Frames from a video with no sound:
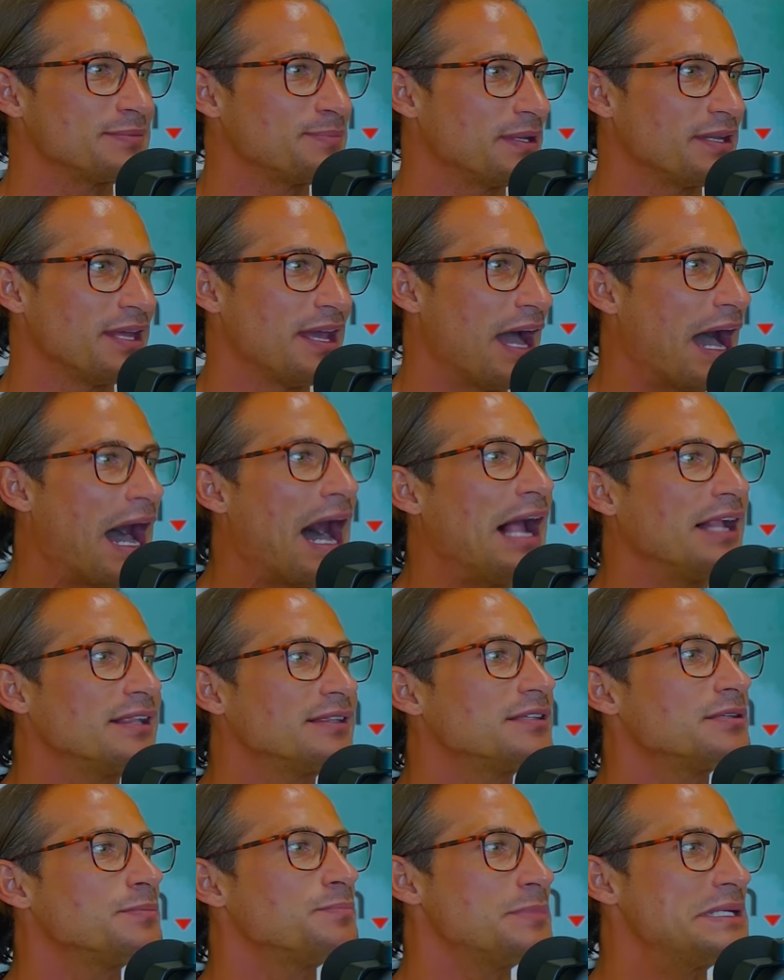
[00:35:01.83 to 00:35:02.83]
But
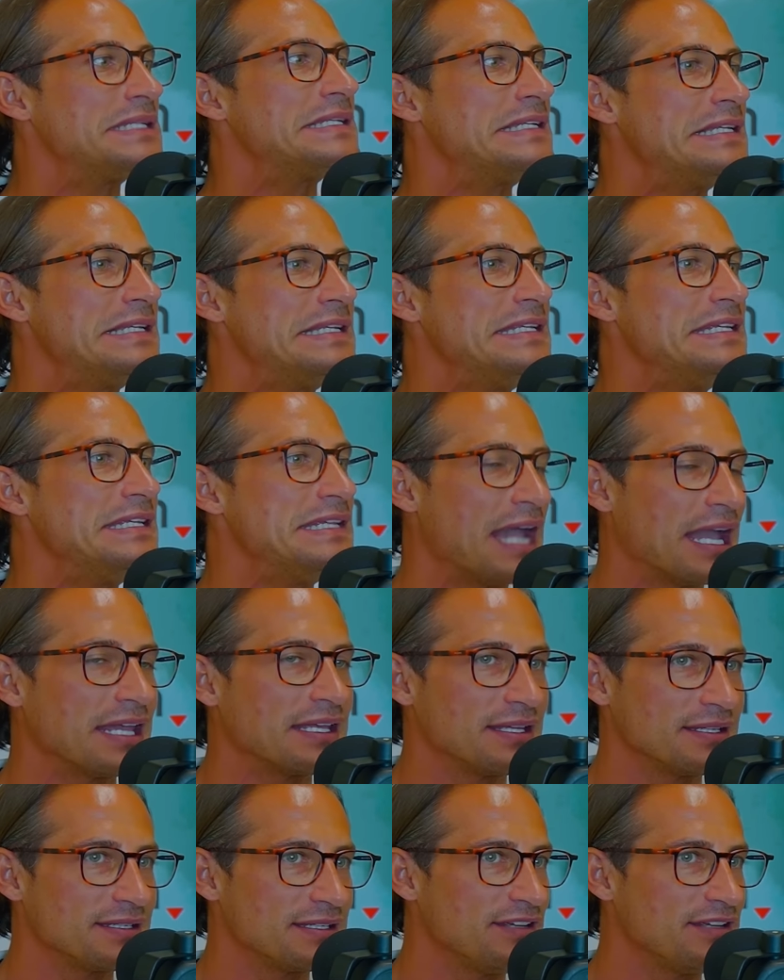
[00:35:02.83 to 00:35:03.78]
ultimately, I can